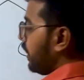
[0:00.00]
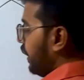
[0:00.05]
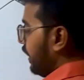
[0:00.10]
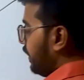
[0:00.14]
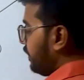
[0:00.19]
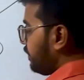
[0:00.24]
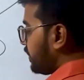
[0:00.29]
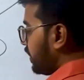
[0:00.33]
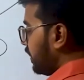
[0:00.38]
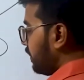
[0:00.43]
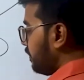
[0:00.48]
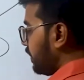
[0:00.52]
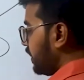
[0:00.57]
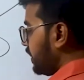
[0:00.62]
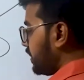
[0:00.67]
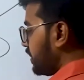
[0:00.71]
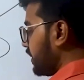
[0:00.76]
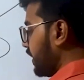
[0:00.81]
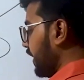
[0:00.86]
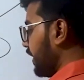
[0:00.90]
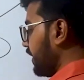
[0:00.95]
if
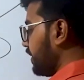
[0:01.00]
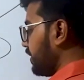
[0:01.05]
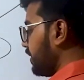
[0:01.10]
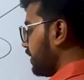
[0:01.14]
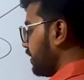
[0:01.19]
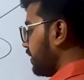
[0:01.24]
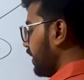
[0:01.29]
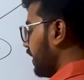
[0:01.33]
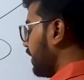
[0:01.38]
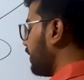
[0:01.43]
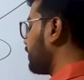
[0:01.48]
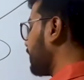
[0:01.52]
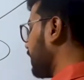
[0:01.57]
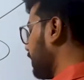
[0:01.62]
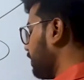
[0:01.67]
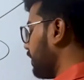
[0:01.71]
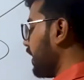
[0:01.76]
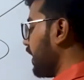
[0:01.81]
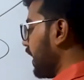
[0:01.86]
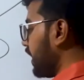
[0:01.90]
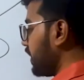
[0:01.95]

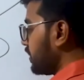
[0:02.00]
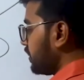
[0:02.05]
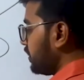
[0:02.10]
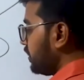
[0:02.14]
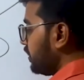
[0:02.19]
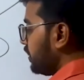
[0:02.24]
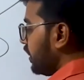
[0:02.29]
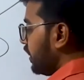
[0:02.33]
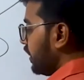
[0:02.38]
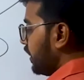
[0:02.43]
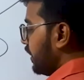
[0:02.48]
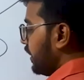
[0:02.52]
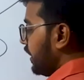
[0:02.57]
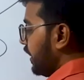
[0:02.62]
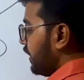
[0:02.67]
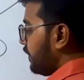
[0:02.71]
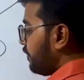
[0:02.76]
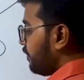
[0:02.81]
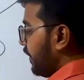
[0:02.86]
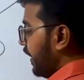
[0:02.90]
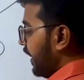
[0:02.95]
someone asks
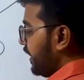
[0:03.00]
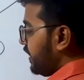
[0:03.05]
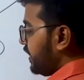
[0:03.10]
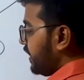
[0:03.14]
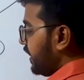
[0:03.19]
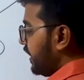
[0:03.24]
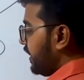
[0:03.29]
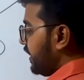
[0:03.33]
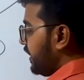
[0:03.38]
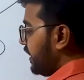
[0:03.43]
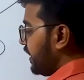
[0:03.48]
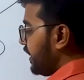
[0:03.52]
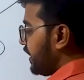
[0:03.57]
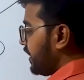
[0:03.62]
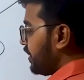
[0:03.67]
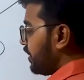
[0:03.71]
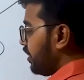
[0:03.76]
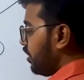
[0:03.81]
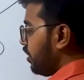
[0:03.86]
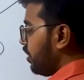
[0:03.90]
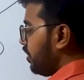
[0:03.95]
that find the
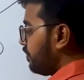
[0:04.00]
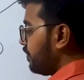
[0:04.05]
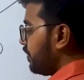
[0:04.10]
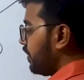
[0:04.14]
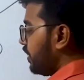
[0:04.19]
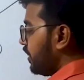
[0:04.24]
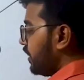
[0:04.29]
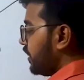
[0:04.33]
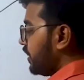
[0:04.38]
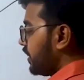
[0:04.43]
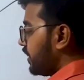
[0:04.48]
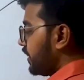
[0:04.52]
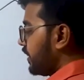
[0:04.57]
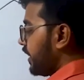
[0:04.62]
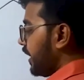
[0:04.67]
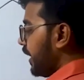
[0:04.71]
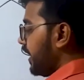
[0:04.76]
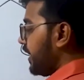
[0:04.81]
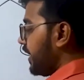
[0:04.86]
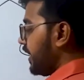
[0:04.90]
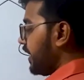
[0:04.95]
integration of
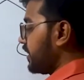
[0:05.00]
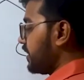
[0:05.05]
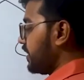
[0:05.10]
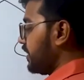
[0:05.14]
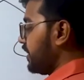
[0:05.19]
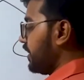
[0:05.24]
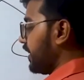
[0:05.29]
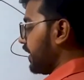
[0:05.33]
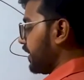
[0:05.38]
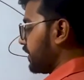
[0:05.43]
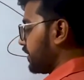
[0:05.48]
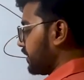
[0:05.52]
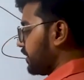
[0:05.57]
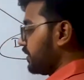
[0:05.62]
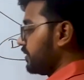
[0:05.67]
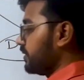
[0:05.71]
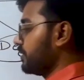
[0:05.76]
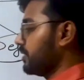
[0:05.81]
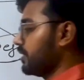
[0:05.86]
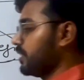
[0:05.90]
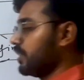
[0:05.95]
10x dx,
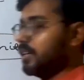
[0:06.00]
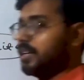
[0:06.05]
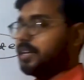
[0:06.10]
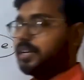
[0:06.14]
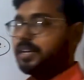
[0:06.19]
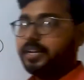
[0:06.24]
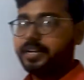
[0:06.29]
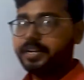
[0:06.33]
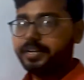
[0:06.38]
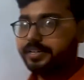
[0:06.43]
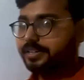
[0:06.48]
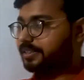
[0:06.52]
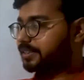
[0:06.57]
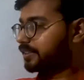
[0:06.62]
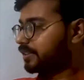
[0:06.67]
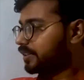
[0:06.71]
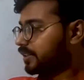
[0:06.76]
here